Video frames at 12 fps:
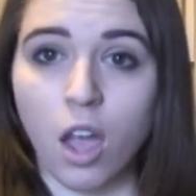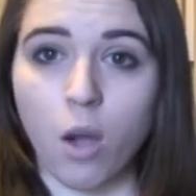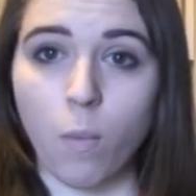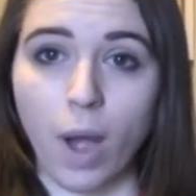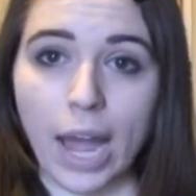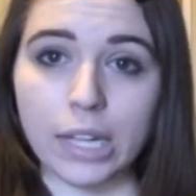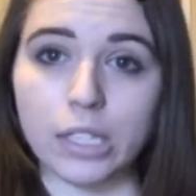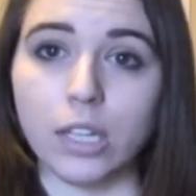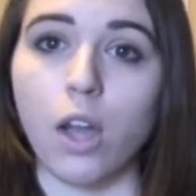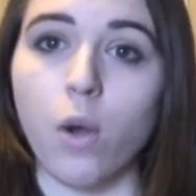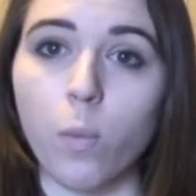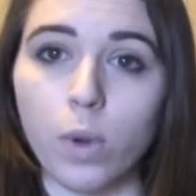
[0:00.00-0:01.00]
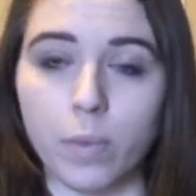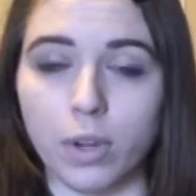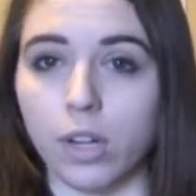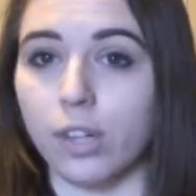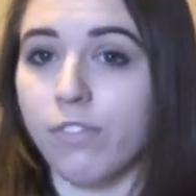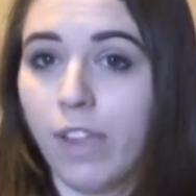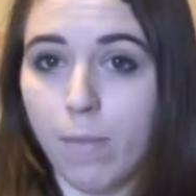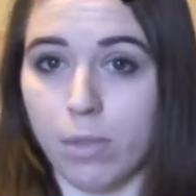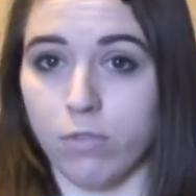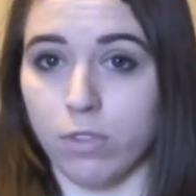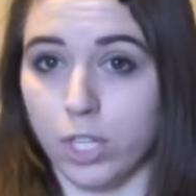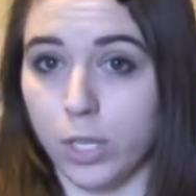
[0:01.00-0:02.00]
A while ago, we went on a
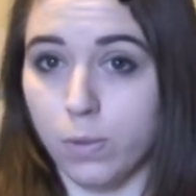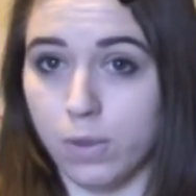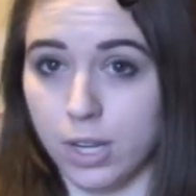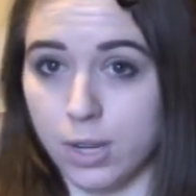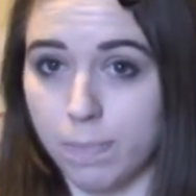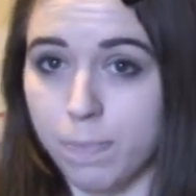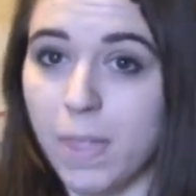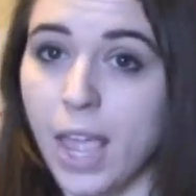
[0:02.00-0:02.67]
family reunion,